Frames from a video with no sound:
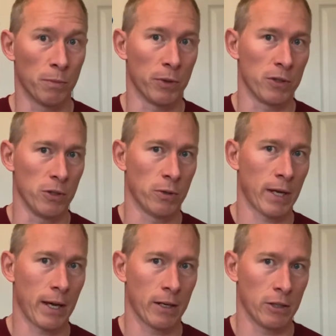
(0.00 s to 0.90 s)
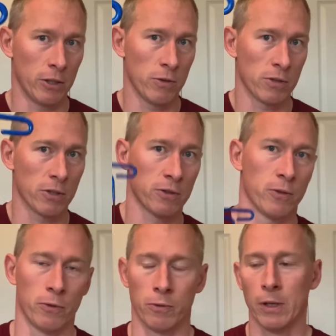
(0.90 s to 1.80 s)
because you can use this
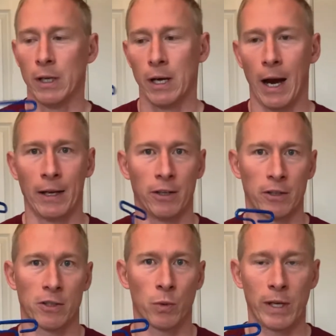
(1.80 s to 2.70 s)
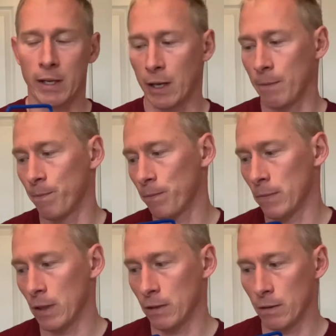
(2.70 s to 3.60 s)
tool and you can tweak it.
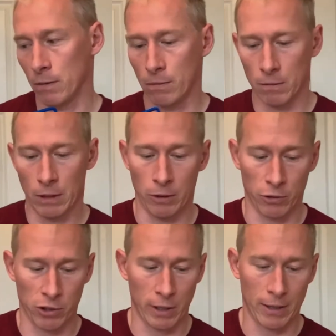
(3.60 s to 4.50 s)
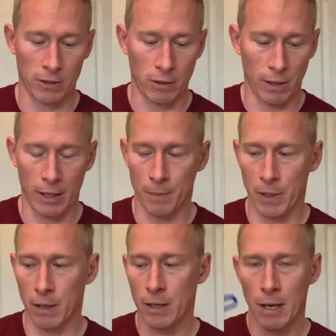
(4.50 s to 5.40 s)
And I'll show you how to do that in a
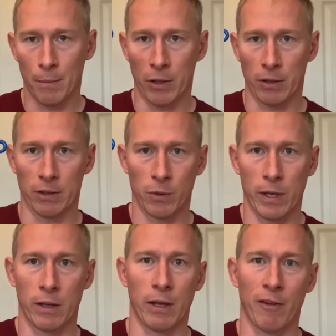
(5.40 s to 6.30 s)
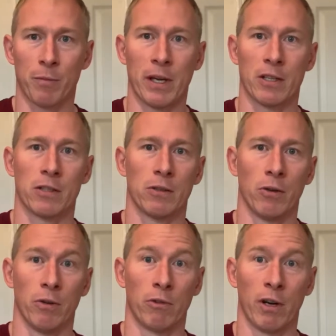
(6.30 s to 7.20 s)
bit. But you can tweak the FPS on
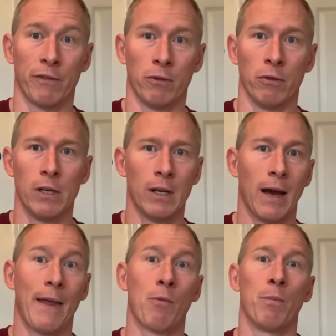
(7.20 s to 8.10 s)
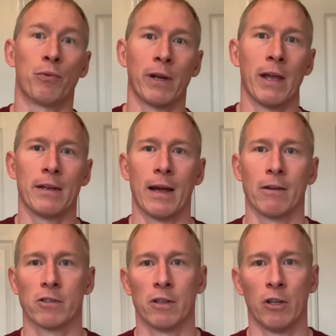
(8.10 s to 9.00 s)
the rifle and that will bring it down
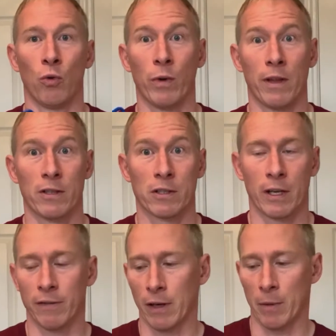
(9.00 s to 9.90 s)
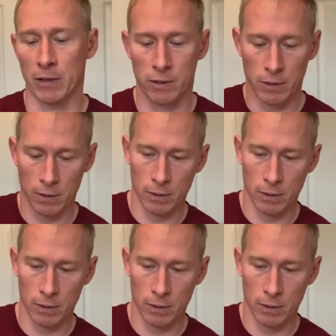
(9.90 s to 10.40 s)
so that you're within safe limits.